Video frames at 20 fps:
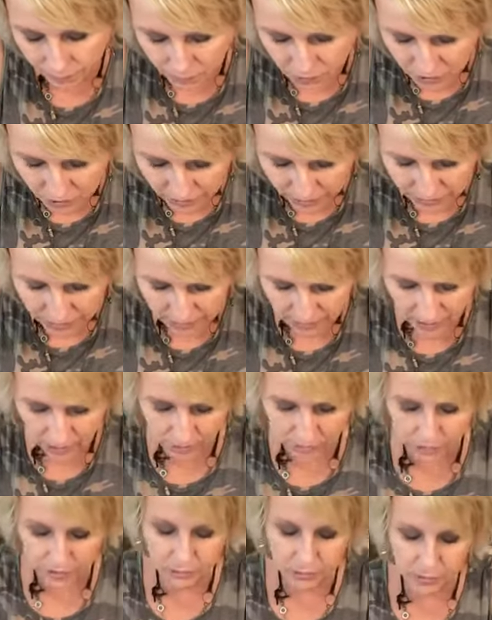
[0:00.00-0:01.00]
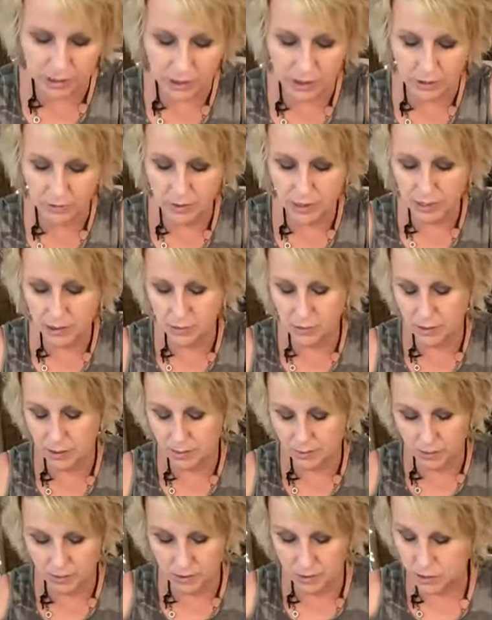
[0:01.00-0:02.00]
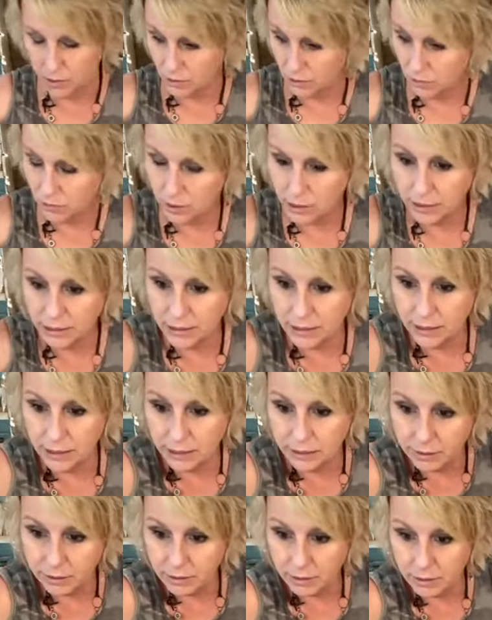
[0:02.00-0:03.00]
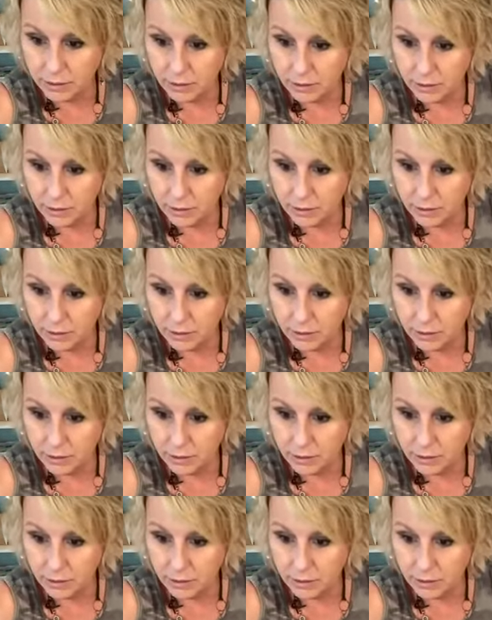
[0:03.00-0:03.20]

Trying, oh, there we go. That's what I'm going to do right there.